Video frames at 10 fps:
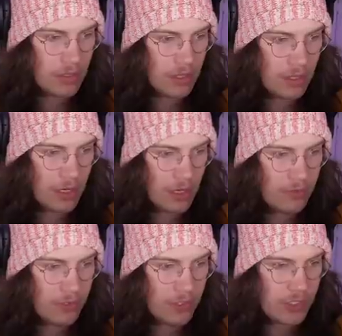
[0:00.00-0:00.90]
And I'm gonna go
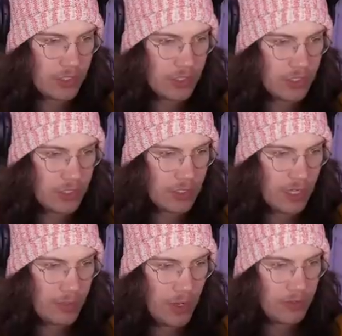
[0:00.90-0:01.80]
for a
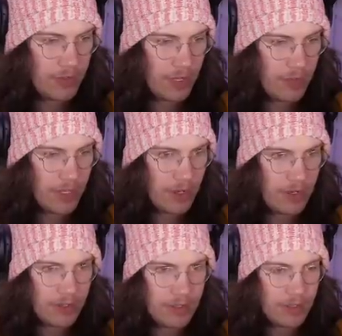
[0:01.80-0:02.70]
come on, there we
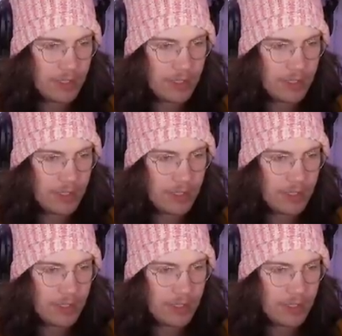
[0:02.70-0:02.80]
go.